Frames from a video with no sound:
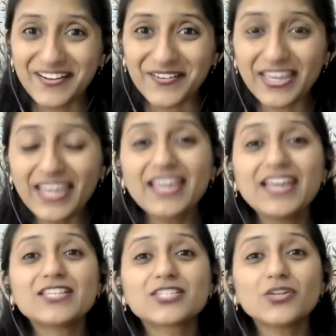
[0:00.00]
Okay.
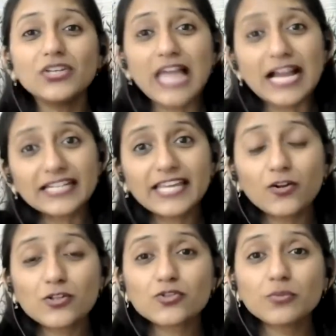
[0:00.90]
So that can
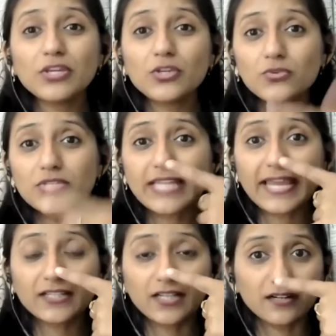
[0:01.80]
also be used
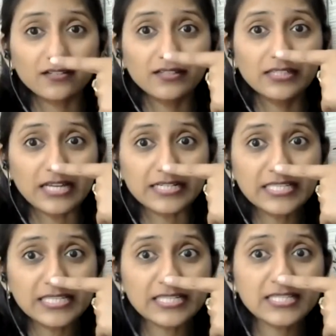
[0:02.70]
like a
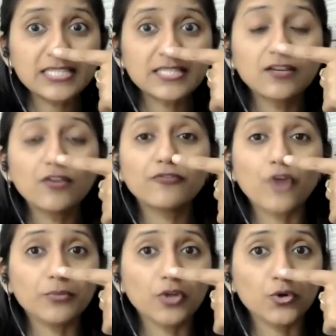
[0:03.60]
distance
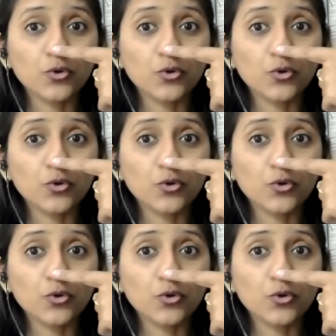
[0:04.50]
from your